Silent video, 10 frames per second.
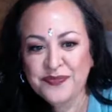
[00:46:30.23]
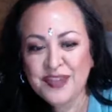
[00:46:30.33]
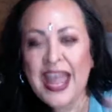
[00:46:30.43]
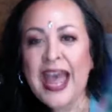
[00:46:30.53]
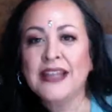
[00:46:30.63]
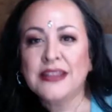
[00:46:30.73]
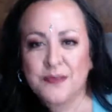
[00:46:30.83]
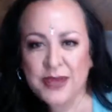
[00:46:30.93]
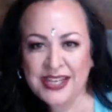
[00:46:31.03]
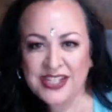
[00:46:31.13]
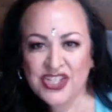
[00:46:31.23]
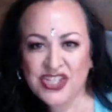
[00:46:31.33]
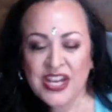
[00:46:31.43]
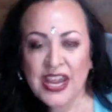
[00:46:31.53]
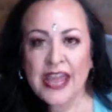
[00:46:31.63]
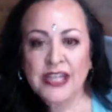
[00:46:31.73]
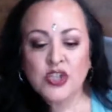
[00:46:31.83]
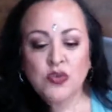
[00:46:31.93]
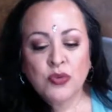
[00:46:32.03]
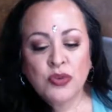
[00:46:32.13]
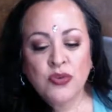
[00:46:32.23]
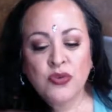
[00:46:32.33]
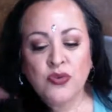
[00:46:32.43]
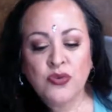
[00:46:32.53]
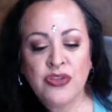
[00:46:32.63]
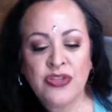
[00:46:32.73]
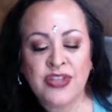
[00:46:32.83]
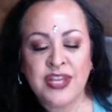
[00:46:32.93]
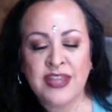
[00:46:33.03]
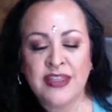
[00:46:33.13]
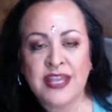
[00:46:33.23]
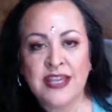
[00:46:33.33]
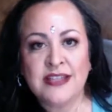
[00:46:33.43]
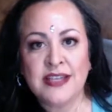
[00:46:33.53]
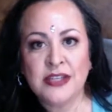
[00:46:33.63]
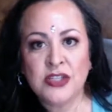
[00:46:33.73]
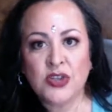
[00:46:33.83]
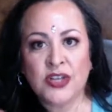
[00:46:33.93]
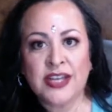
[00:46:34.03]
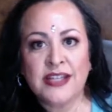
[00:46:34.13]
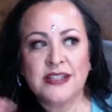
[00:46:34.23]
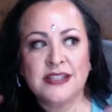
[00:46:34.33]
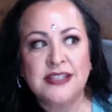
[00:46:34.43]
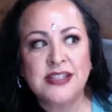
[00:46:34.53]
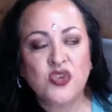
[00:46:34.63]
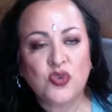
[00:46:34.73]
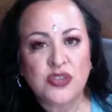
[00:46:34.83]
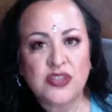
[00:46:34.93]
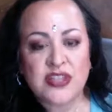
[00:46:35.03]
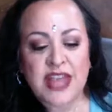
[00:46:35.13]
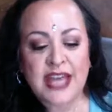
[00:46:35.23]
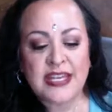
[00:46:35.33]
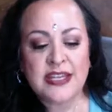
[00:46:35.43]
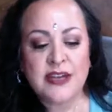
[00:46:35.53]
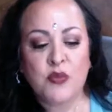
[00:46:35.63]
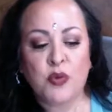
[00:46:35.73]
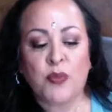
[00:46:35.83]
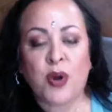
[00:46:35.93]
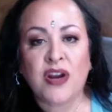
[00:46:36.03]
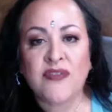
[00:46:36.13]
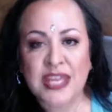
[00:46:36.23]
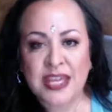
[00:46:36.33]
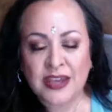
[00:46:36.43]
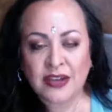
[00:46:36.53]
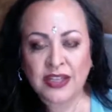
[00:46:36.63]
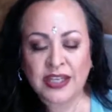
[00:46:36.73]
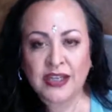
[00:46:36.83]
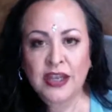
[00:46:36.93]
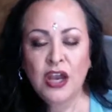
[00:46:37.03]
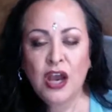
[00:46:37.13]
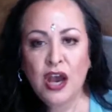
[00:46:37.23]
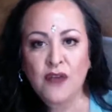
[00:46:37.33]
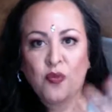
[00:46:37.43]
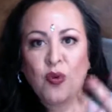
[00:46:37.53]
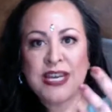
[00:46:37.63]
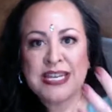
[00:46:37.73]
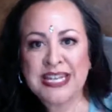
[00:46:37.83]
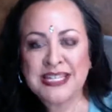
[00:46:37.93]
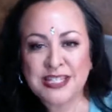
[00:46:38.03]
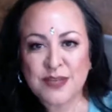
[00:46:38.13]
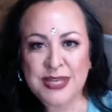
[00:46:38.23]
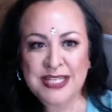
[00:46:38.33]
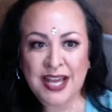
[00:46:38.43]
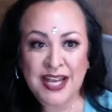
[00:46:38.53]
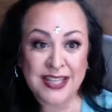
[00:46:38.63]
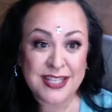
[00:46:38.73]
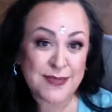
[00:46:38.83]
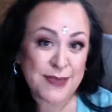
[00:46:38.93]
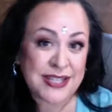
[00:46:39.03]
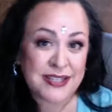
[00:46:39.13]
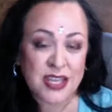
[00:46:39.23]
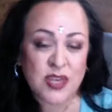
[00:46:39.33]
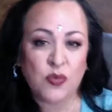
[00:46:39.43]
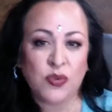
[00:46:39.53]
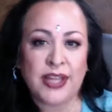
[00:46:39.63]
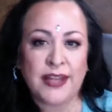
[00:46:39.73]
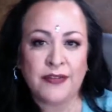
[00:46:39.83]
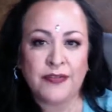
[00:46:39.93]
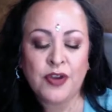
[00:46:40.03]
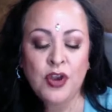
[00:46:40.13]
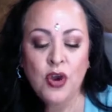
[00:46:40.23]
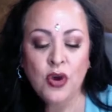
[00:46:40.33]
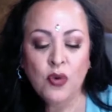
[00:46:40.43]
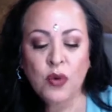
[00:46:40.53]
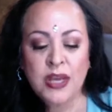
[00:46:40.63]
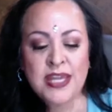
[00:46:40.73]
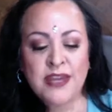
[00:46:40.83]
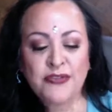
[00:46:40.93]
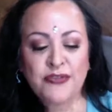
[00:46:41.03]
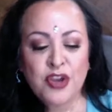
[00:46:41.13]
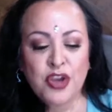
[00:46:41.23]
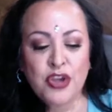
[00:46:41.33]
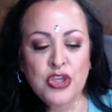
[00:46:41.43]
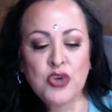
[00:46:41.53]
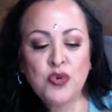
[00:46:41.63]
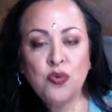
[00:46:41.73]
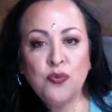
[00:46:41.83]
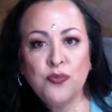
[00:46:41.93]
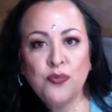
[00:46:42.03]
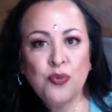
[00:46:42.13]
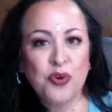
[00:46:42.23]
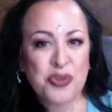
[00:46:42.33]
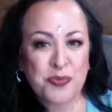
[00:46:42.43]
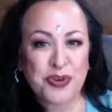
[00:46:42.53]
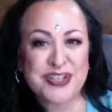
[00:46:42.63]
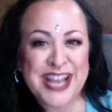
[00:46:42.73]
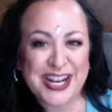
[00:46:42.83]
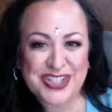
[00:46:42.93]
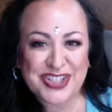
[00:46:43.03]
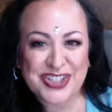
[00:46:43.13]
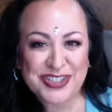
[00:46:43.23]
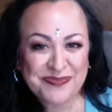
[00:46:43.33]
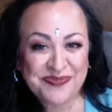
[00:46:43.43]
at the beach and drew these intricate sigils that were part of the healing of what needs to be done in the space that you live? What if you were the protector?